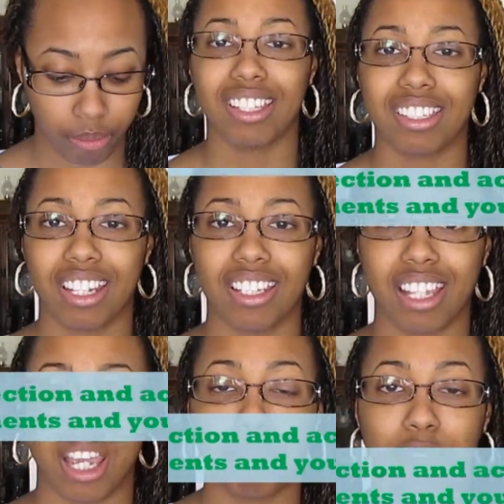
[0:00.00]
Set
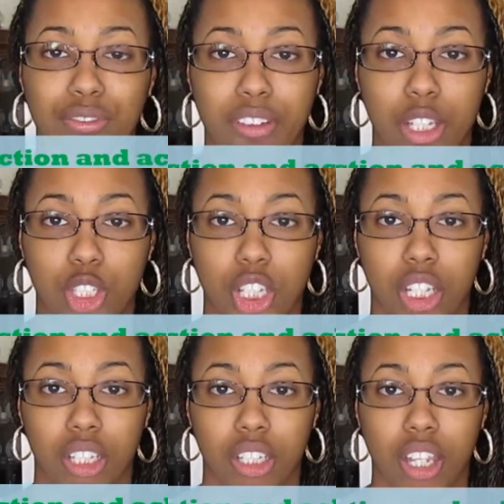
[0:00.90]
aside
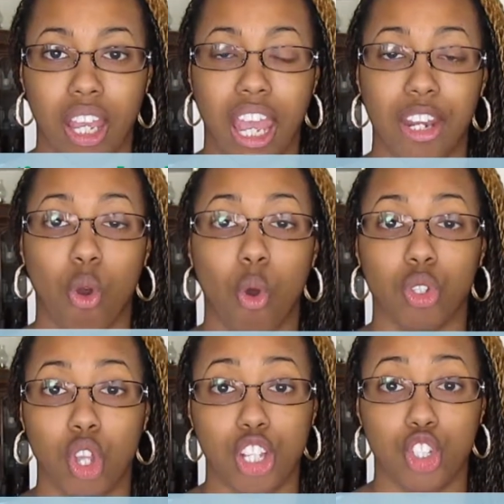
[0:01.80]
perfection and
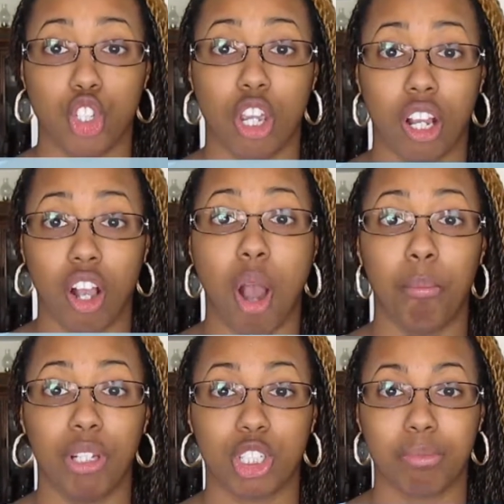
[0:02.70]
hold on to your
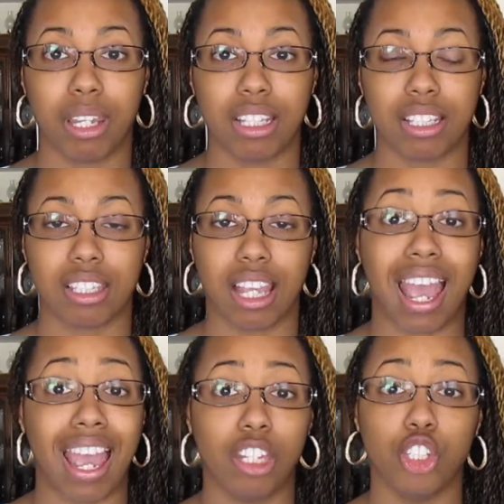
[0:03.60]
accomplishments
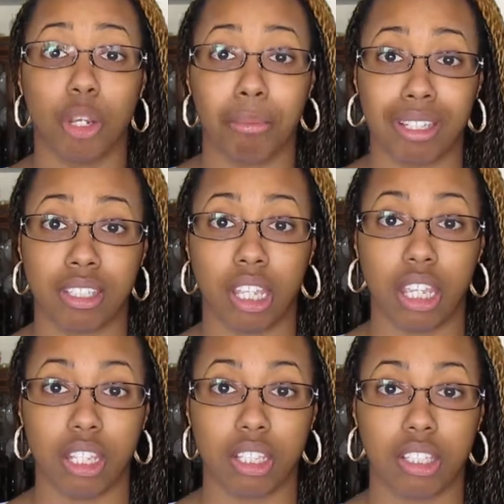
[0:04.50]
and your
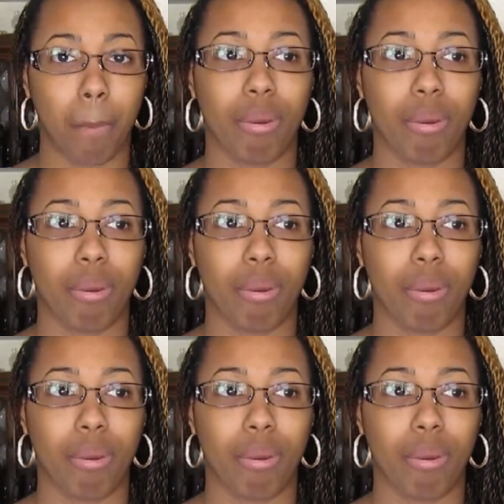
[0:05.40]
mistakes.